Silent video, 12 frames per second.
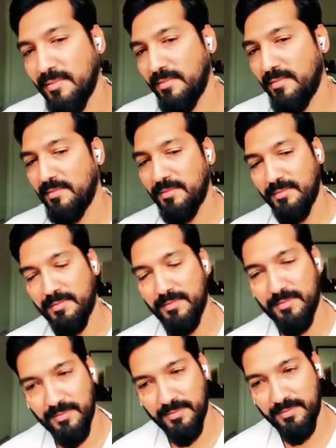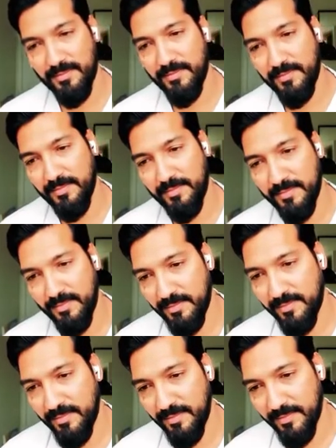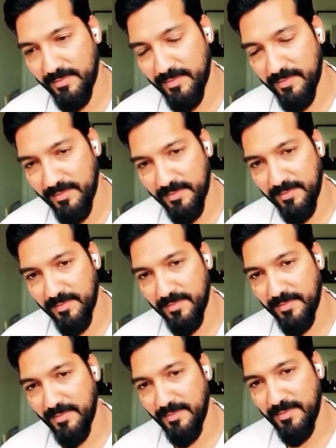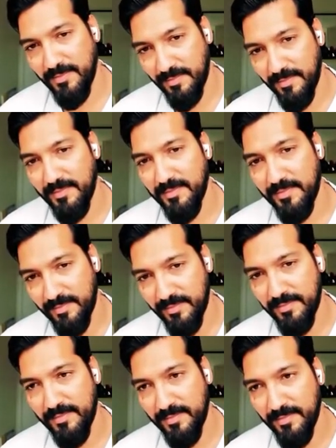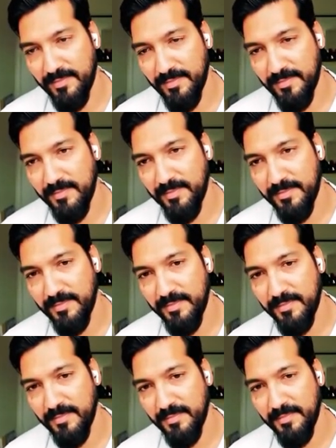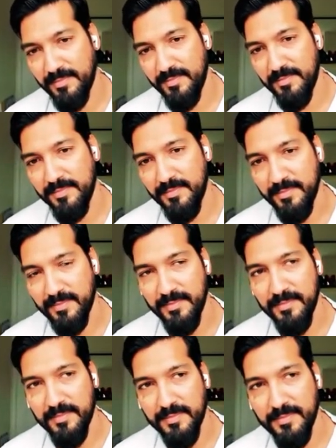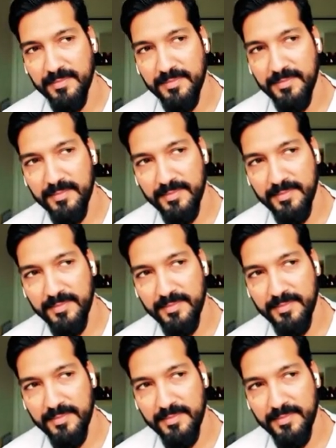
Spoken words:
No words are spoken by the person on screen.